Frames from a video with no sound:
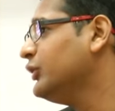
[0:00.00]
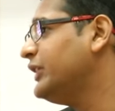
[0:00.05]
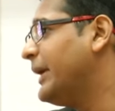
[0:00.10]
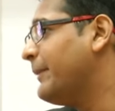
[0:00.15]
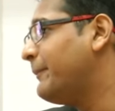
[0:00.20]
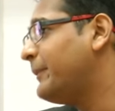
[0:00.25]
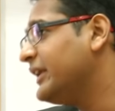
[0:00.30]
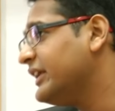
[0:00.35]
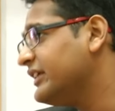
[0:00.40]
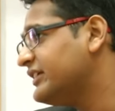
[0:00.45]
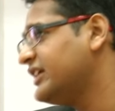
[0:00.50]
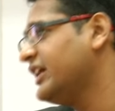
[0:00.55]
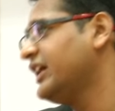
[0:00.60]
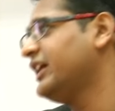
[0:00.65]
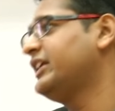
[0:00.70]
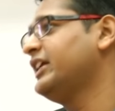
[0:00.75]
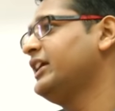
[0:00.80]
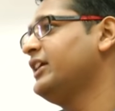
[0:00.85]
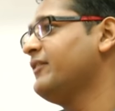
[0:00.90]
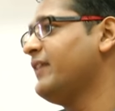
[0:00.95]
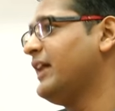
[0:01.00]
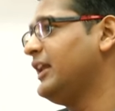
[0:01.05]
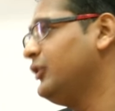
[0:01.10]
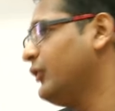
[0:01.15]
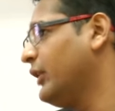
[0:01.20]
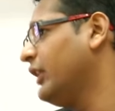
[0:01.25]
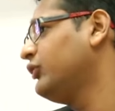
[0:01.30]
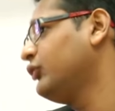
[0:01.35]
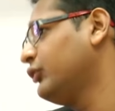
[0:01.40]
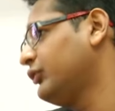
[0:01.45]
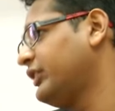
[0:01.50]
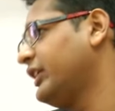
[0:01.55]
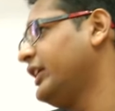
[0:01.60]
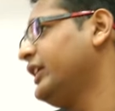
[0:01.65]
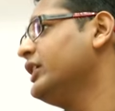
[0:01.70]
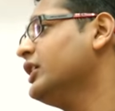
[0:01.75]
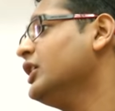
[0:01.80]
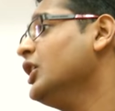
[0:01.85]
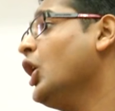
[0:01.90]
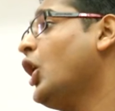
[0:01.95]
depreciated value as you
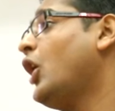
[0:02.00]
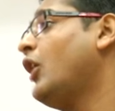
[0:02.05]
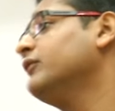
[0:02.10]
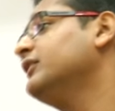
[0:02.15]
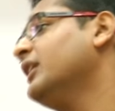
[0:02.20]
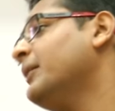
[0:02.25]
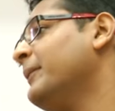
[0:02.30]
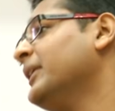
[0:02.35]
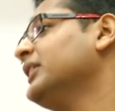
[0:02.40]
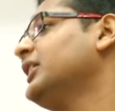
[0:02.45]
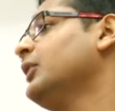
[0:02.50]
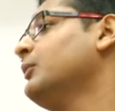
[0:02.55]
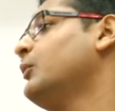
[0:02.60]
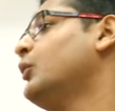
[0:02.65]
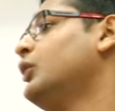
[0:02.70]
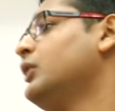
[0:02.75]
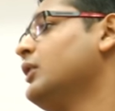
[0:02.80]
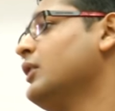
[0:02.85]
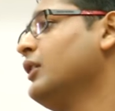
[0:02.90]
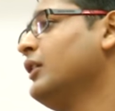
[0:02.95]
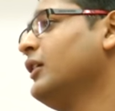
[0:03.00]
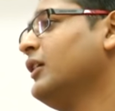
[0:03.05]
said, of the motherboard?